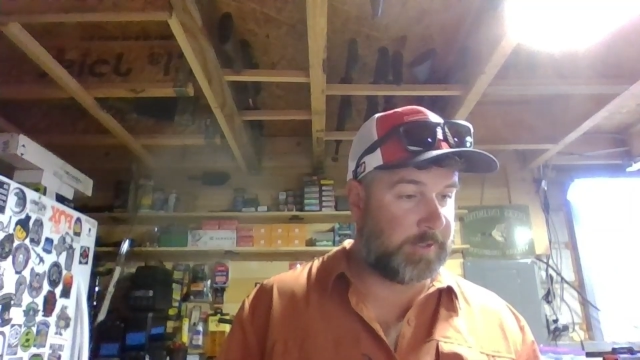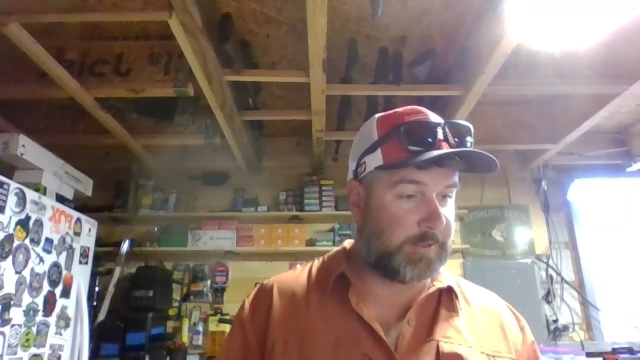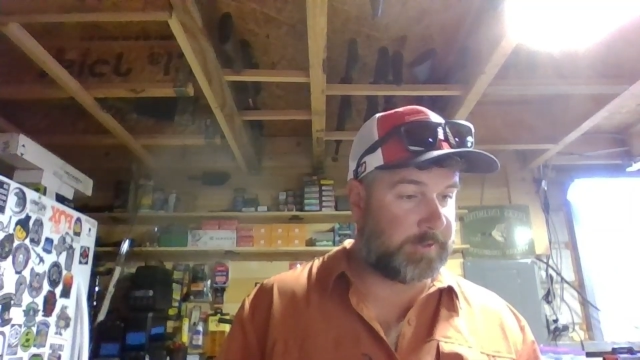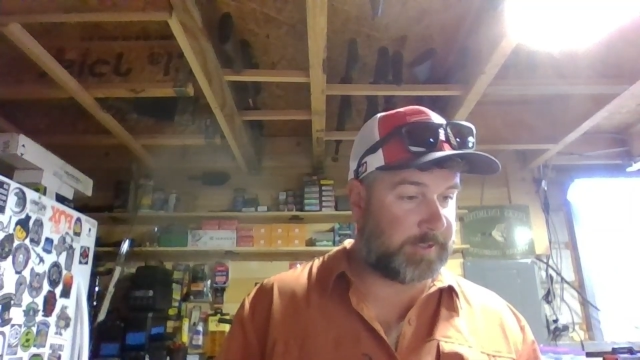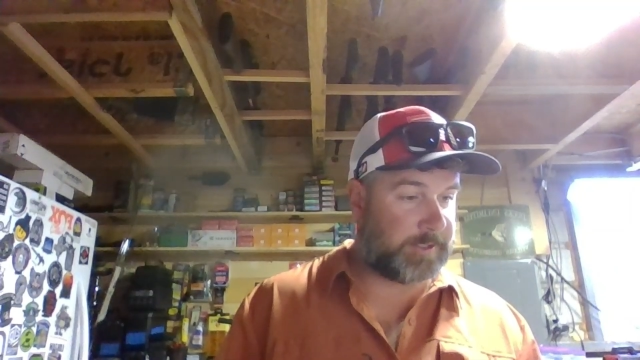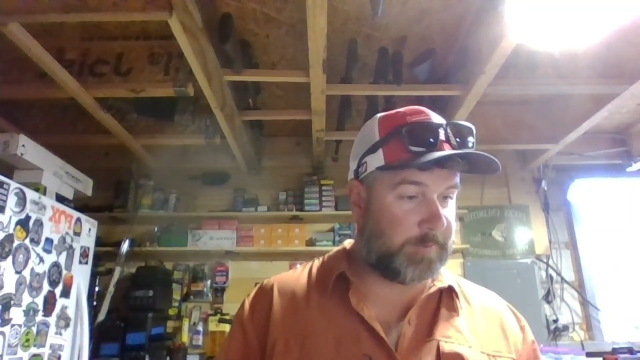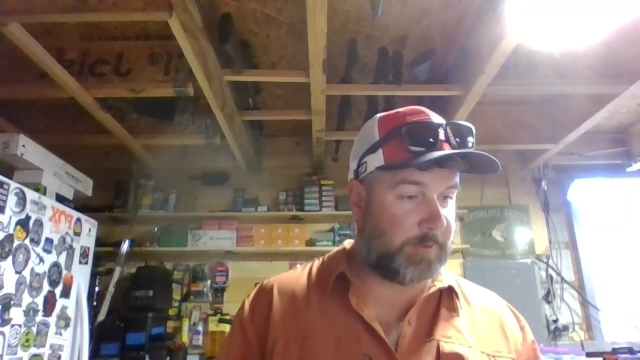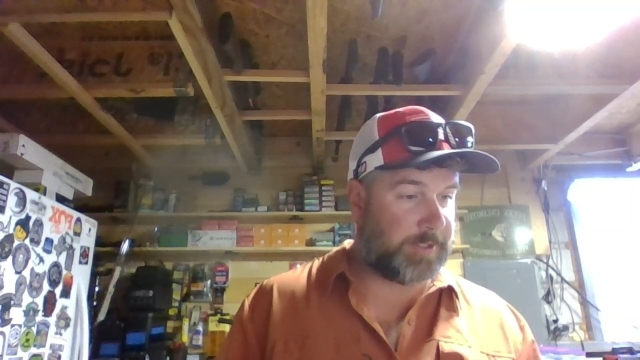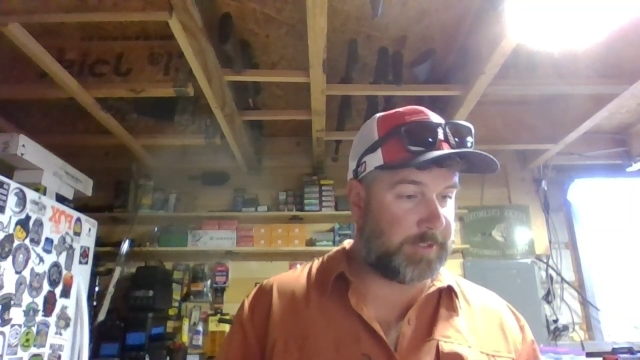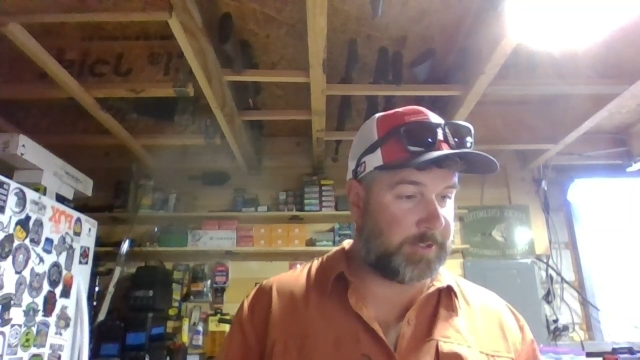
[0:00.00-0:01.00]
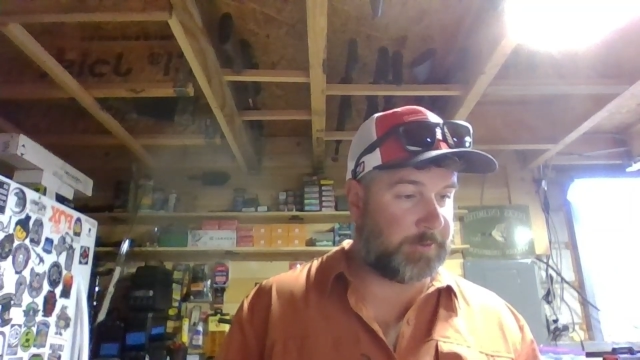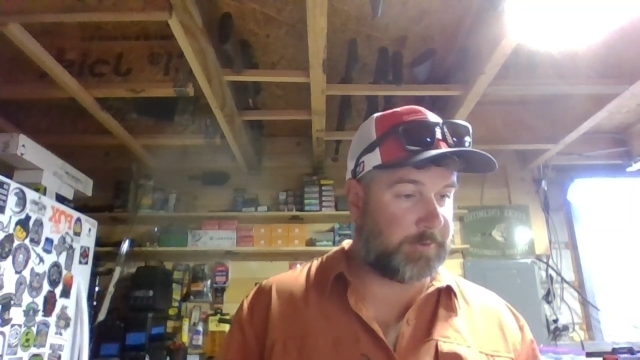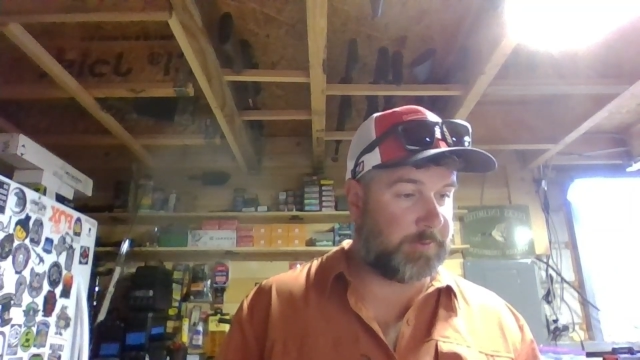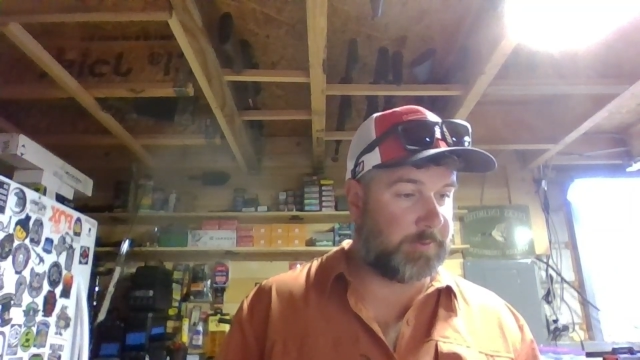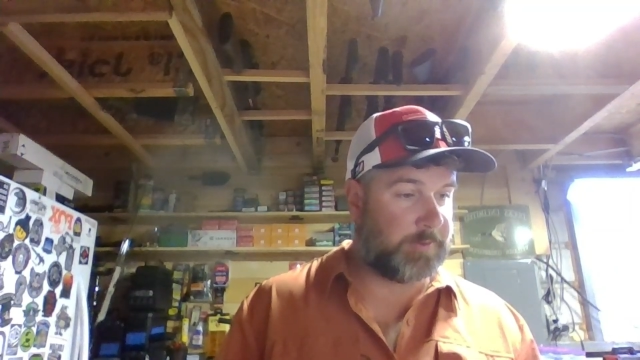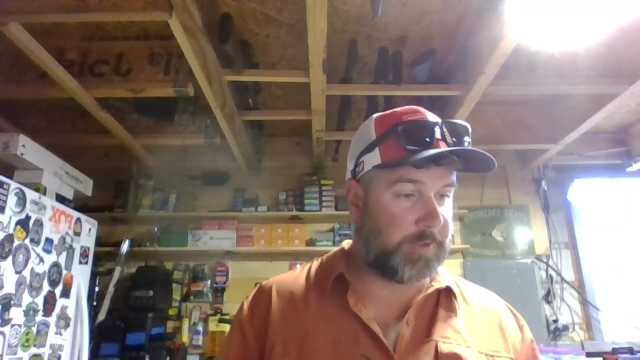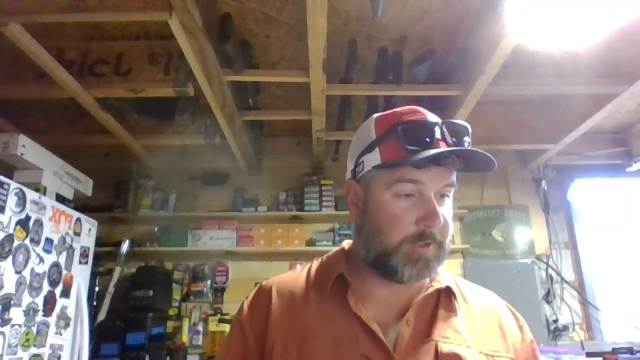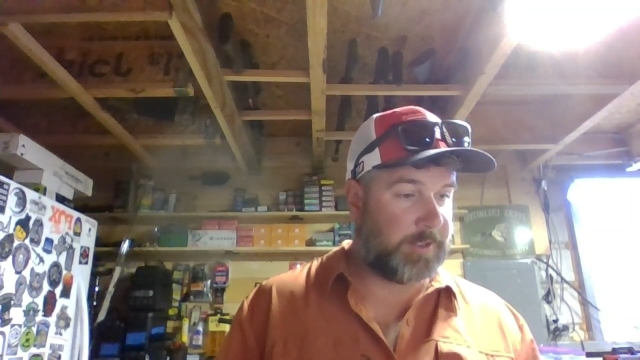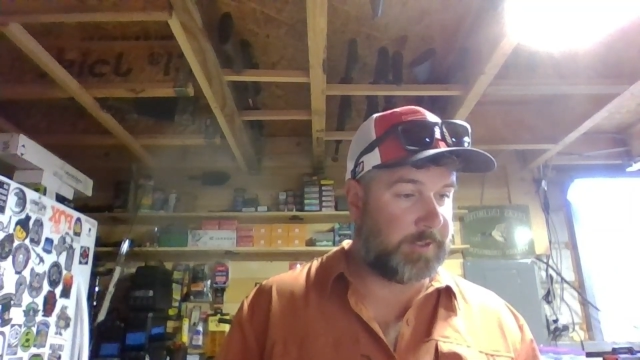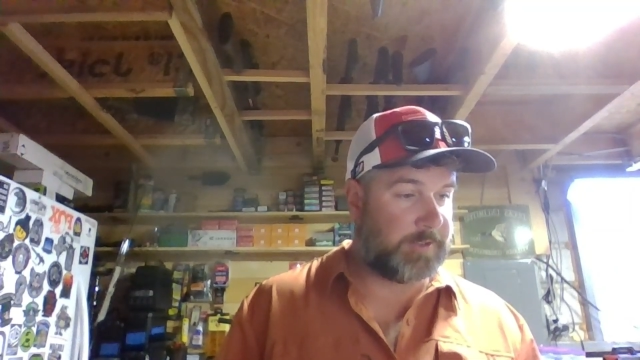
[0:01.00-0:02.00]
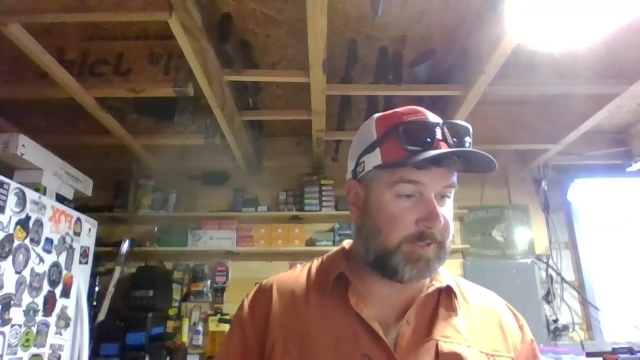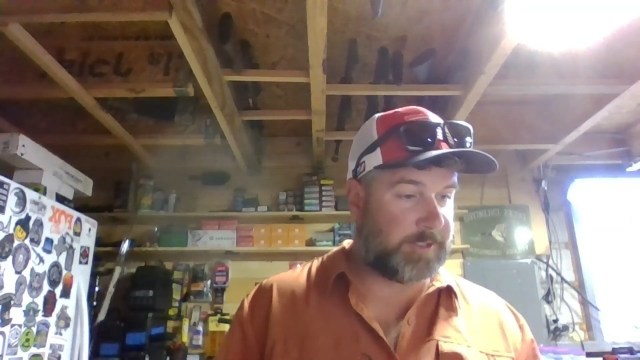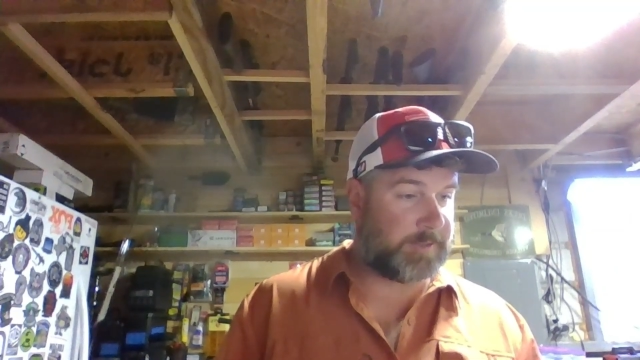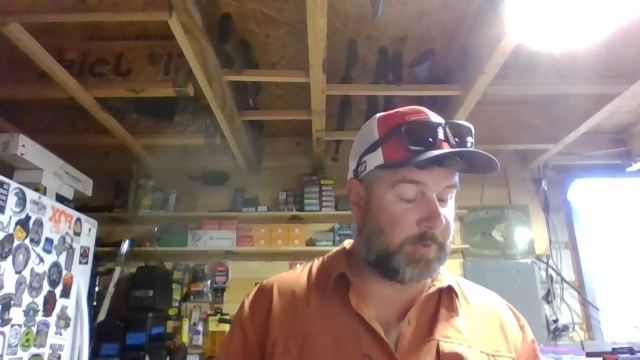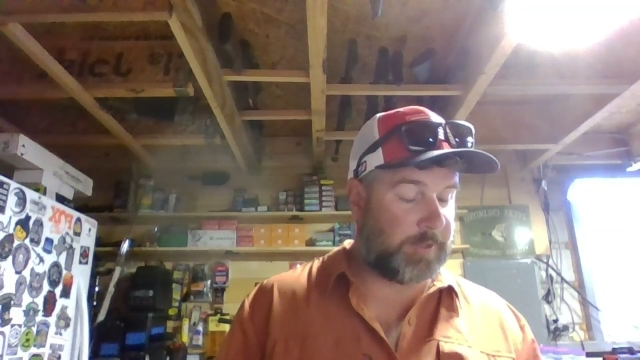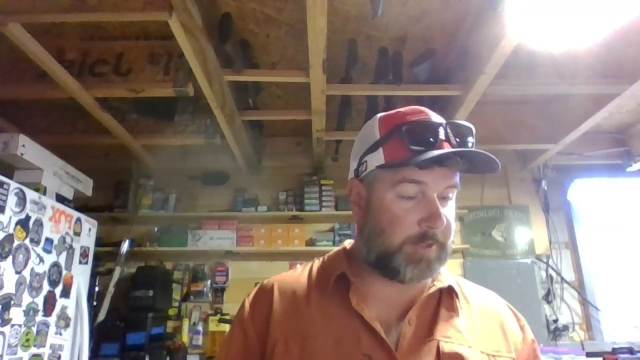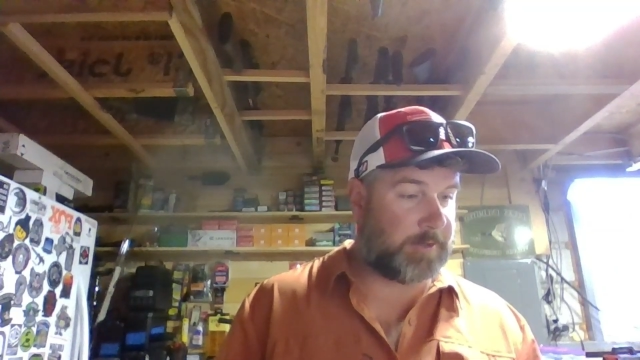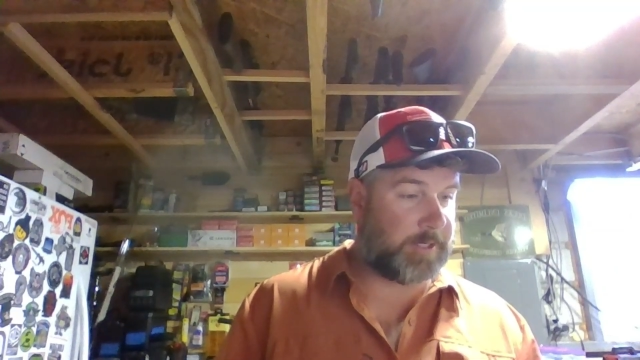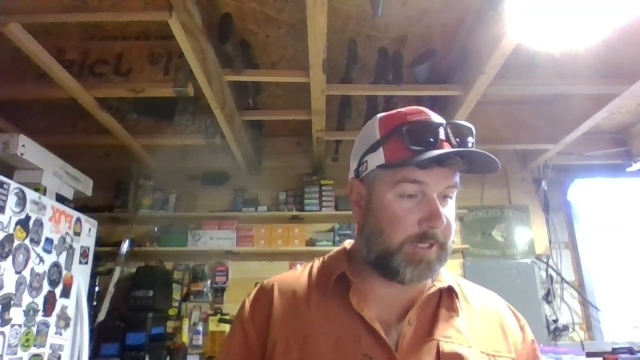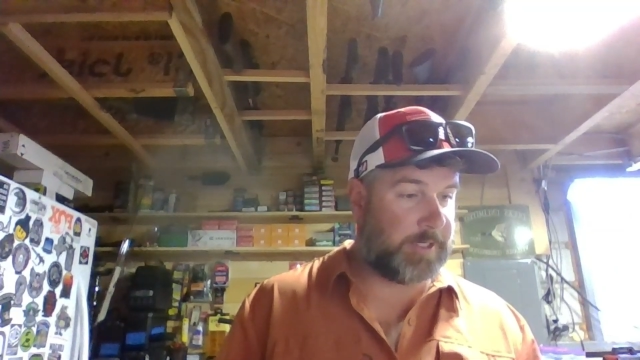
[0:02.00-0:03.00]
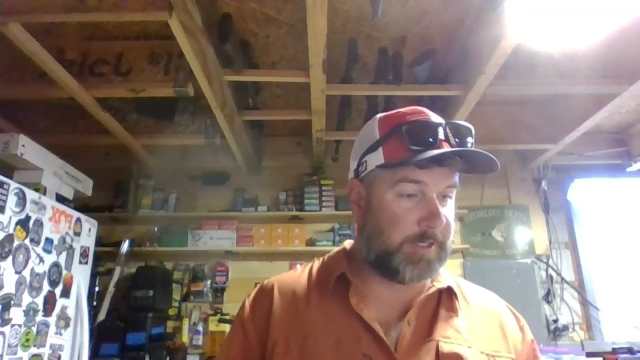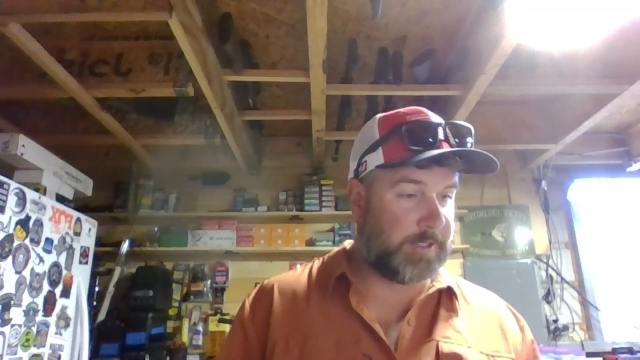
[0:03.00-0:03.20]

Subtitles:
6.2, 6.3,